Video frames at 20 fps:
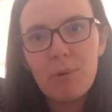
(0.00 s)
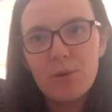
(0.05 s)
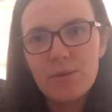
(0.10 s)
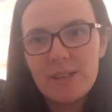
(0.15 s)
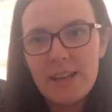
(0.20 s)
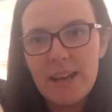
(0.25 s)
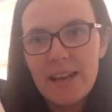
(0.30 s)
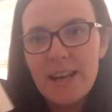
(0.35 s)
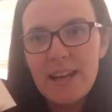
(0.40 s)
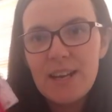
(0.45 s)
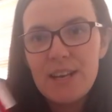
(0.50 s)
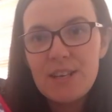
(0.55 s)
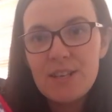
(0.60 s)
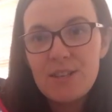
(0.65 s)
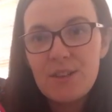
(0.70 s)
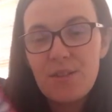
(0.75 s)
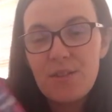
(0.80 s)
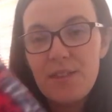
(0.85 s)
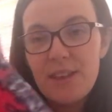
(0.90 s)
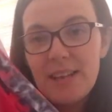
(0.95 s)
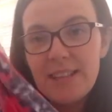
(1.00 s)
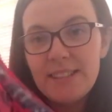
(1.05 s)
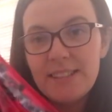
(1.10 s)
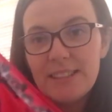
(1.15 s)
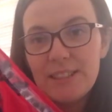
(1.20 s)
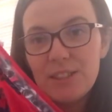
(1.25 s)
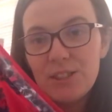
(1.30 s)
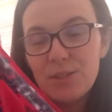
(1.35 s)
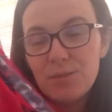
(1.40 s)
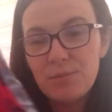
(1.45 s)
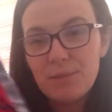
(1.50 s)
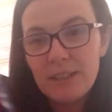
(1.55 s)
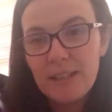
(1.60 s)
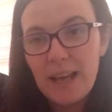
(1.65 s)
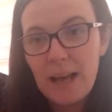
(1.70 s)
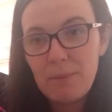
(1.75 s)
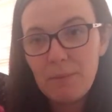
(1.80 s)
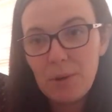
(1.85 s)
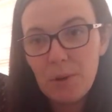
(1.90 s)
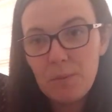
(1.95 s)
body. So this is something
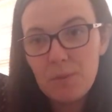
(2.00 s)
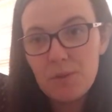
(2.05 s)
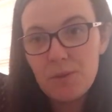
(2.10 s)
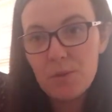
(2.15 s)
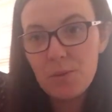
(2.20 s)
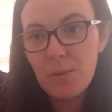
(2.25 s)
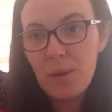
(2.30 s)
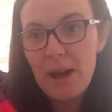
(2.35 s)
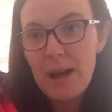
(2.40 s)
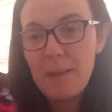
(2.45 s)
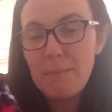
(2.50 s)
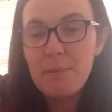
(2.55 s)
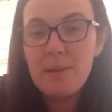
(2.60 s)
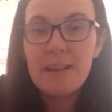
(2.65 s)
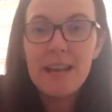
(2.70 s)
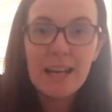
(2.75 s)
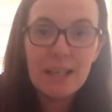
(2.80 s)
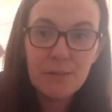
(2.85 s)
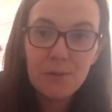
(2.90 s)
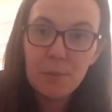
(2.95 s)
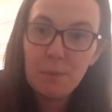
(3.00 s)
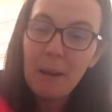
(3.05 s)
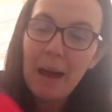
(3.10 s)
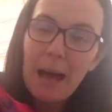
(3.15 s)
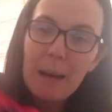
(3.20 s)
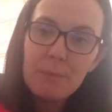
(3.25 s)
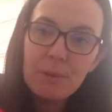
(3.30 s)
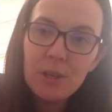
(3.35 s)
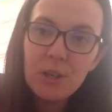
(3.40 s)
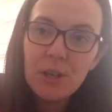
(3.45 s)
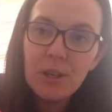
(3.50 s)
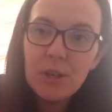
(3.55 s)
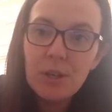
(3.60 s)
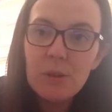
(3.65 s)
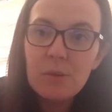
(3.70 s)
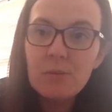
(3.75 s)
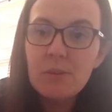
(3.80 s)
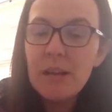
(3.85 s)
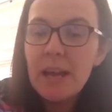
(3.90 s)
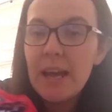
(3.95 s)
I'm going to wear. It'd be nice for
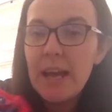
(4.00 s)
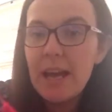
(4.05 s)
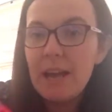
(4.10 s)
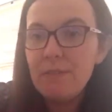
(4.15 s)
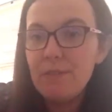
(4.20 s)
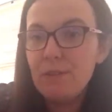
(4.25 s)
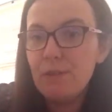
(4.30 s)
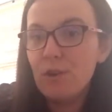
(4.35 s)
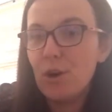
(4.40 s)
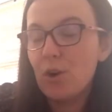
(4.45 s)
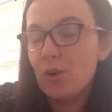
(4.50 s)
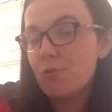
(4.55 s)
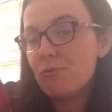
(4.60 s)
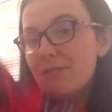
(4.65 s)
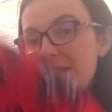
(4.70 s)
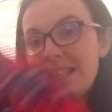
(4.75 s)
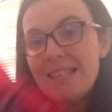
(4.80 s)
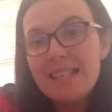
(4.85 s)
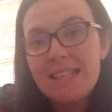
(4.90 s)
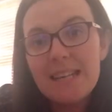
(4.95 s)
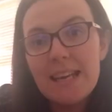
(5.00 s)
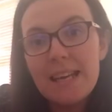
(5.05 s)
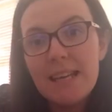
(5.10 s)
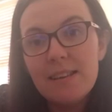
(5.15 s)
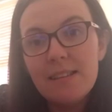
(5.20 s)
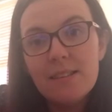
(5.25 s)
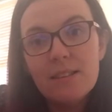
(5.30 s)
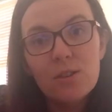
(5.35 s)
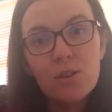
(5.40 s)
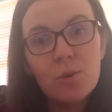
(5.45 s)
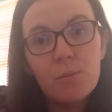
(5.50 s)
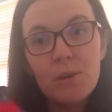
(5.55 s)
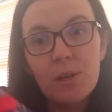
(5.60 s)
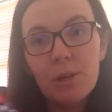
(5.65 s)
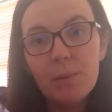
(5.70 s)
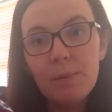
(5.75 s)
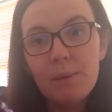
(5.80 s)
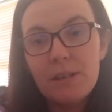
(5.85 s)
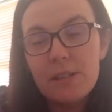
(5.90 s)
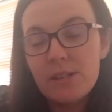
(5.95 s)
barbecues, if you've got christenings
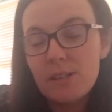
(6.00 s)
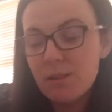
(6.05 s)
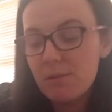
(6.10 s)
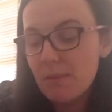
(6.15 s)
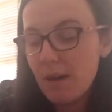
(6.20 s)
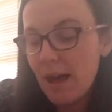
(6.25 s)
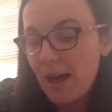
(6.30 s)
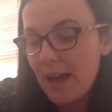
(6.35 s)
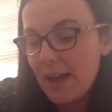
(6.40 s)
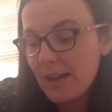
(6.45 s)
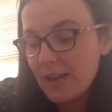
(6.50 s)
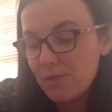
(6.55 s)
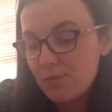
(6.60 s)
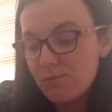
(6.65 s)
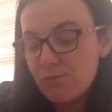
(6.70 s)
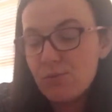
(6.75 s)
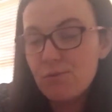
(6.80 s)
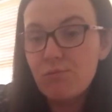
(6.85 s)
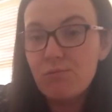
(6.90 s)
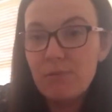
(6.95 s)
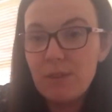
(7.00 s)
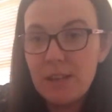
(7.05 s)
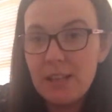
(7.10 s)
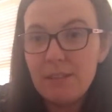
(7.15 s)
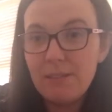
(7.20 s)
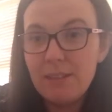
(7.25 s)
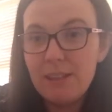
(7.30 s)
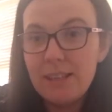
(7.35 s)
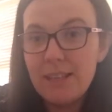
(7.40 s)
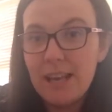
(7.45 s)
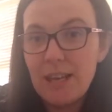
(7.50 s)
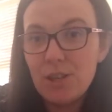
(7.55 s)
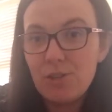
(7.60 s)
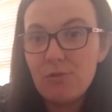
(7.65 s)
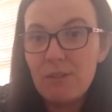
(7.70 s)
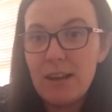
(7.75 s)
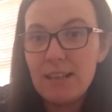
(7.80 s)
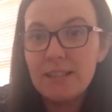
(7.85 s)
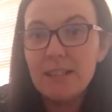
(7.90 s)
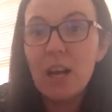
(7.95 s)
coming up in summer. It's just really, really nice
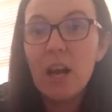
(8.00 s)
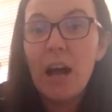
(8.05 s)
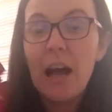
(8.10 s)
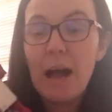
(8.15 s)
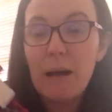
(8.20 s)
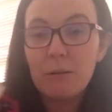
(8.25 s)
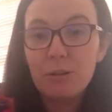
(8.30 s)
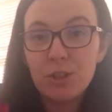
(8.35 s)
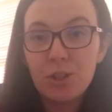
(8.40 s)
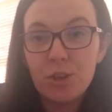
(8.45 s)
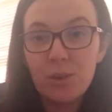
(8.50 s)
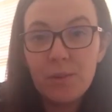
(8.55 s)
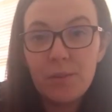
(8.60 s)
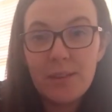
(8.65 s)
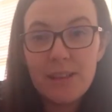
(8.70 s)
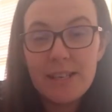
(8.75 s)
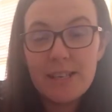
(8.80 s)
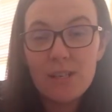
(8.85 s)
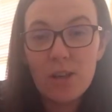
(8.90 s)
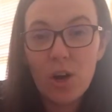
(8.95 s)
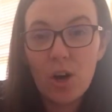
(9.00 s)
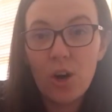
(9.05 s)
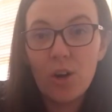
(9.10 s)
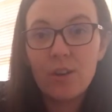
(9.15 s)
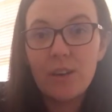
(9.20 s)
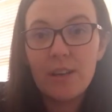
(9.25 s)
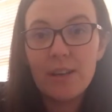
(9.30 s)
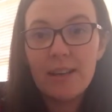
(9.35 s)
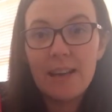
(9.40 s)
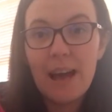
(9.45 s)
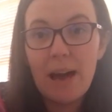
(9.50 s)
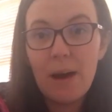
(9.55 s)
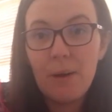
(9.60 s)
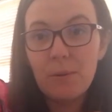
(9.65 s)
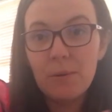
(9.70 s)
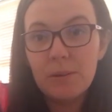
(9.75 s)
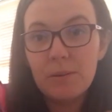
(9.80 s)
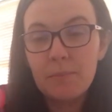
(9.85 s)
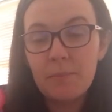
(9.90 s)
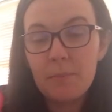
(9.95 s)
dress. I will show you this on now.